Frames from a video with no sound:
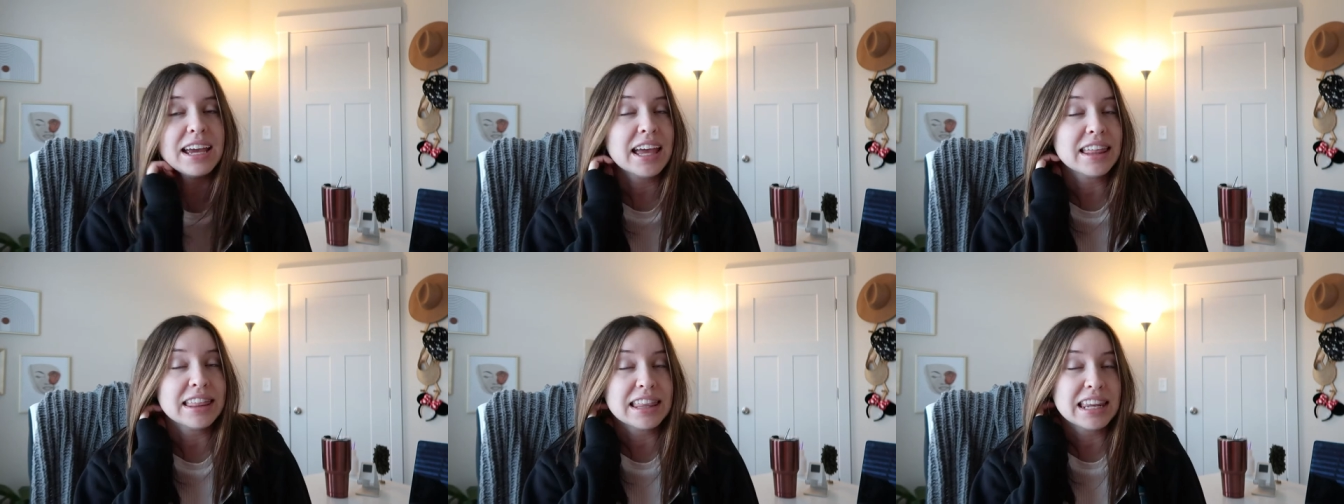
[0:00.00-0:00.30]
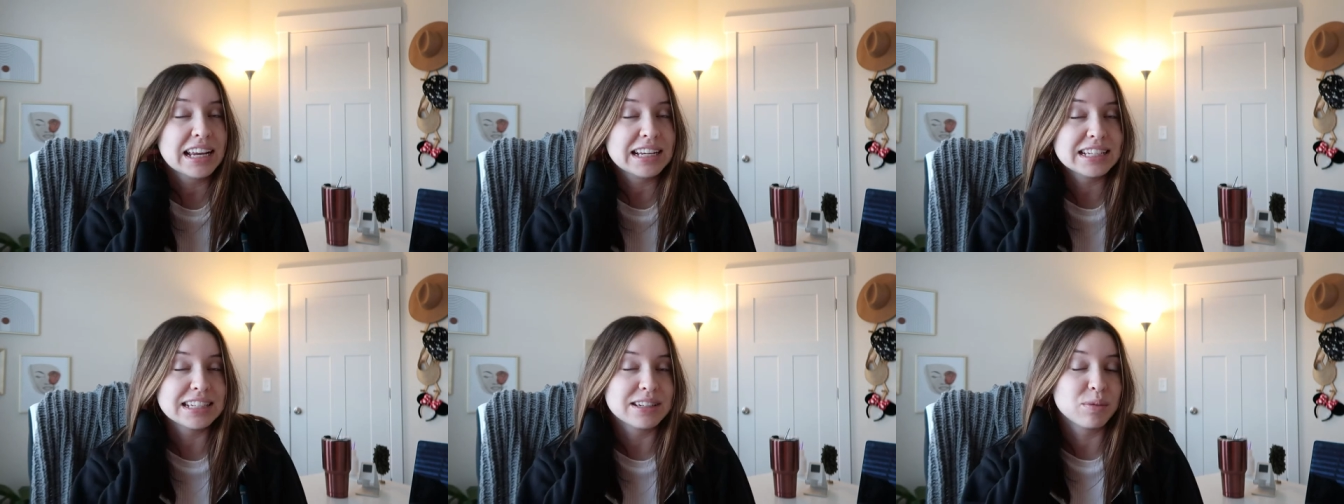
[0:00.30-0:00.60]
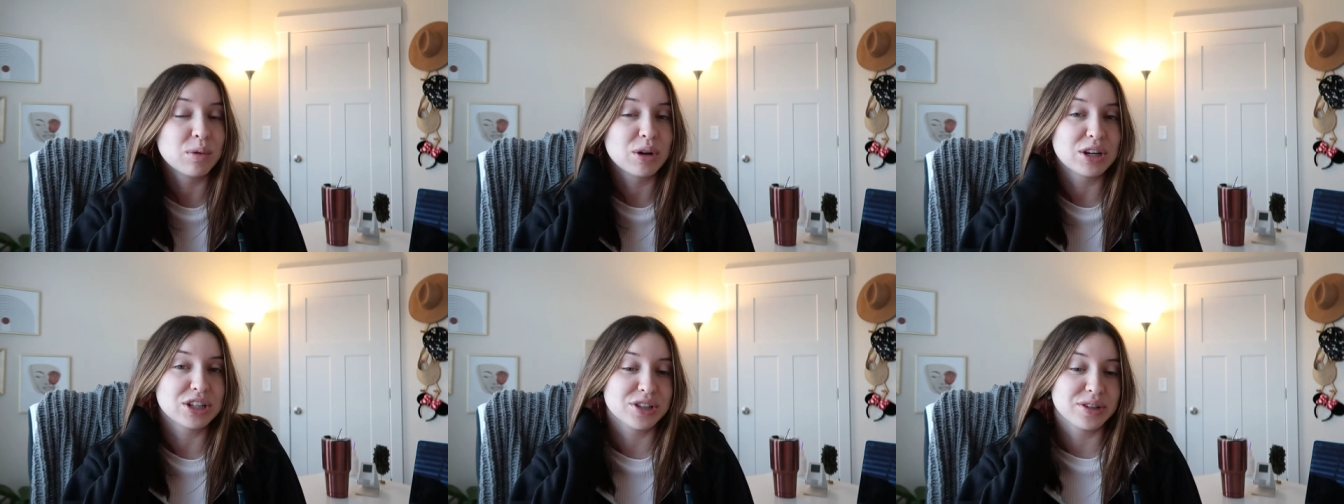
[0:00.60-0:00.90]
and then I
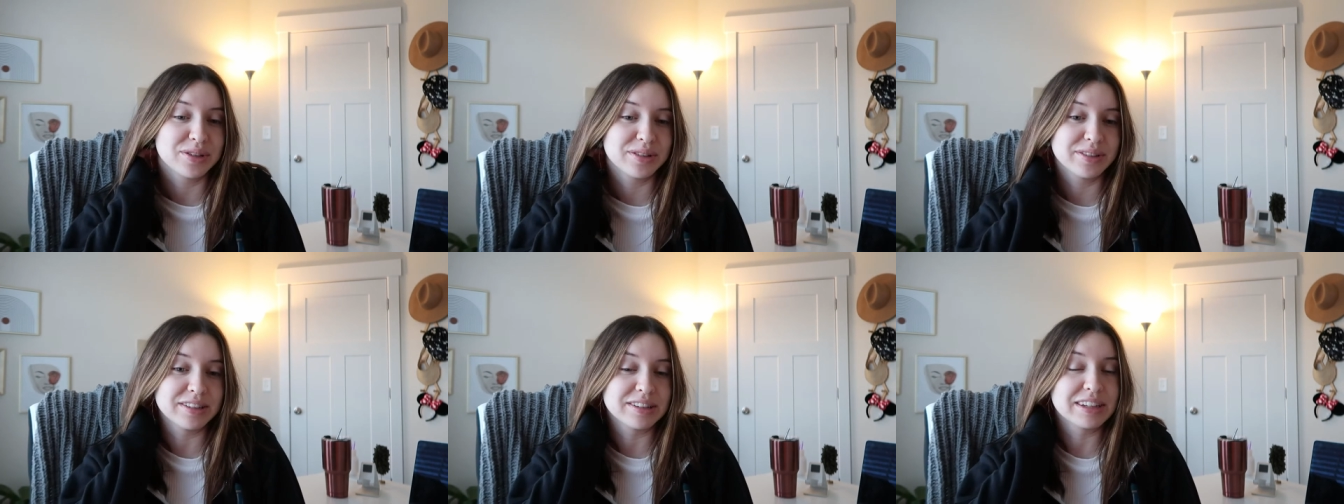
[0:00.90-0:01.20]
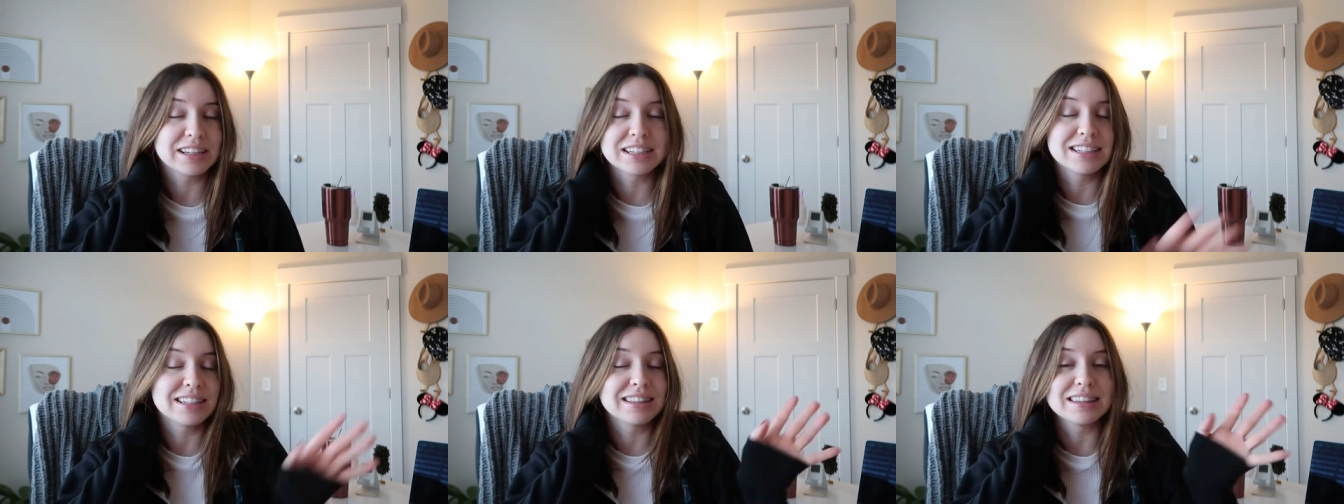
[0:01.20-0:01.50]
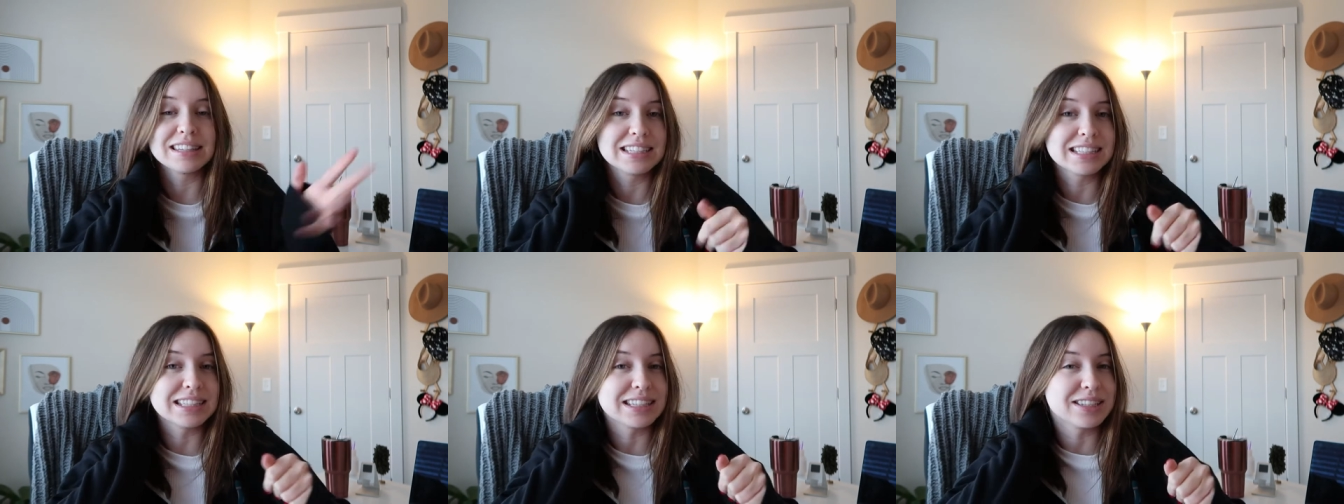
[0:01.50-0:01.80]

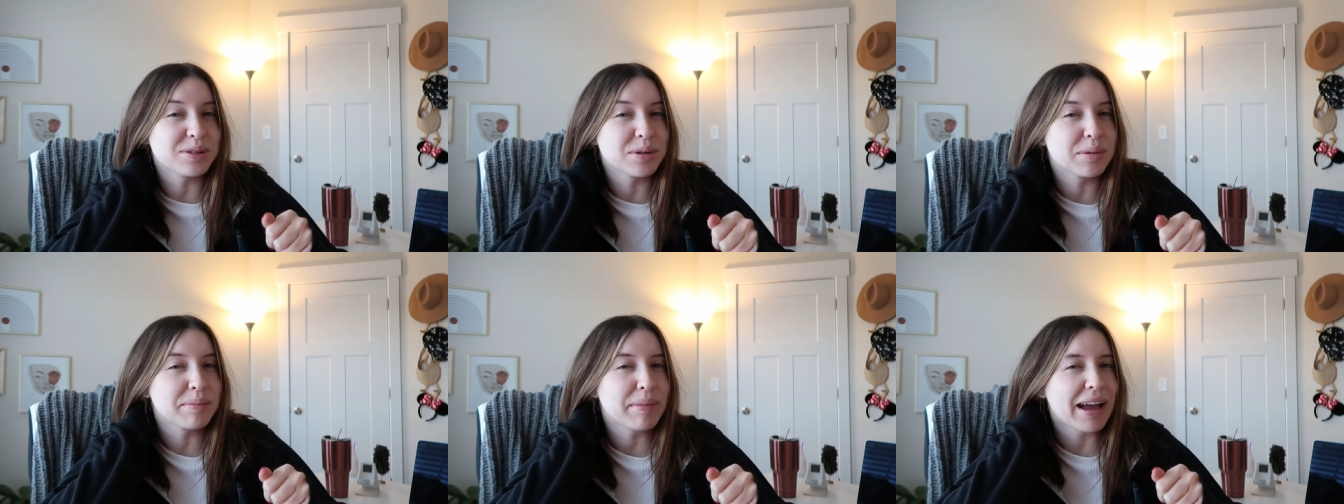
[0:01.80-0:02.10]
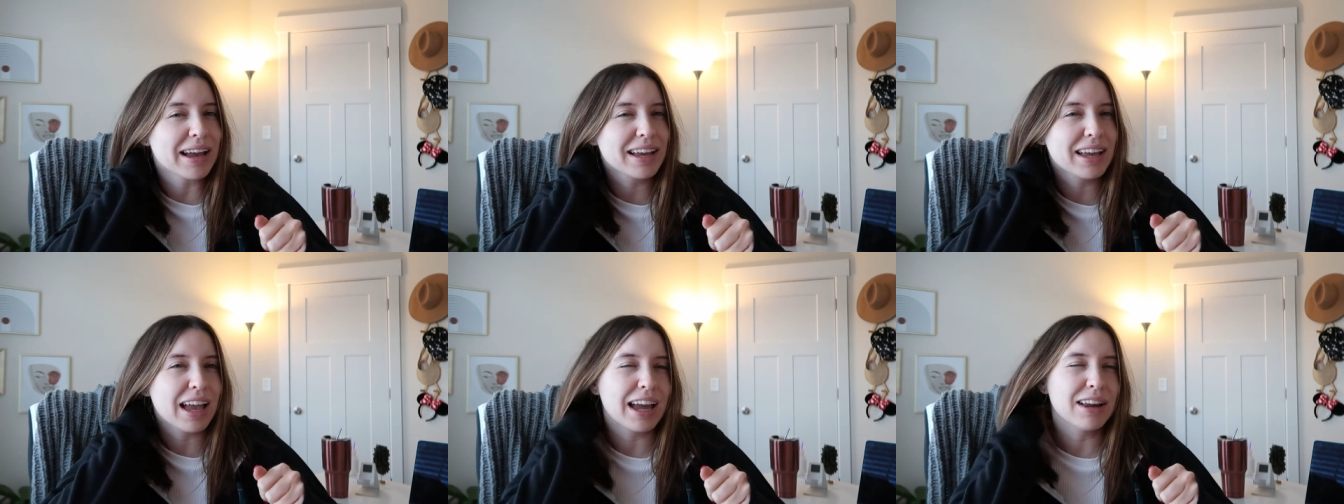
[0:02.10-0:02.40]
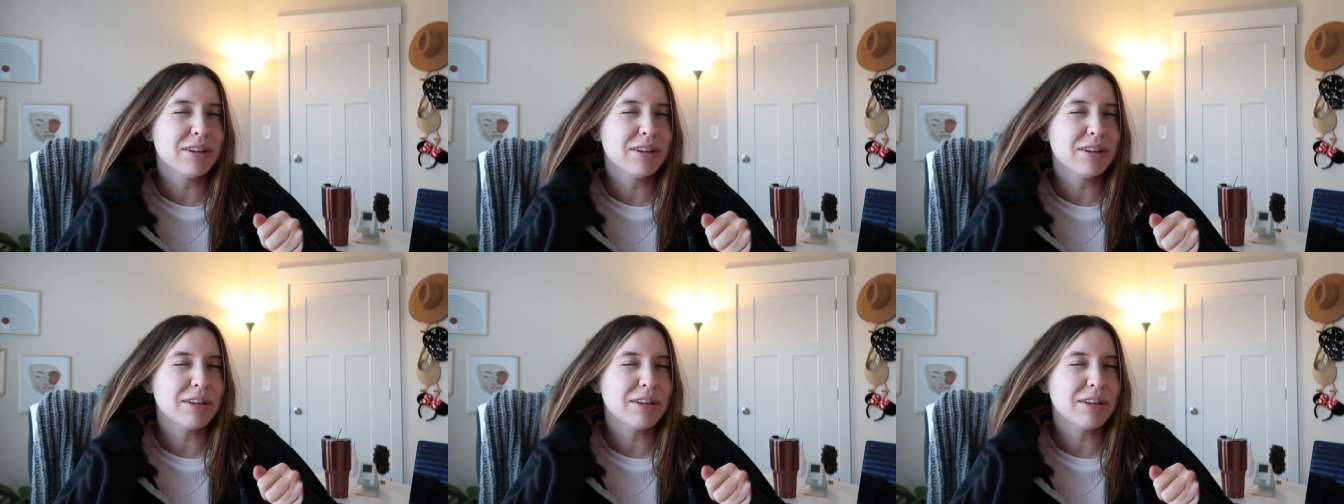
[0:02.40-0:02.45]
didn't listen to it back.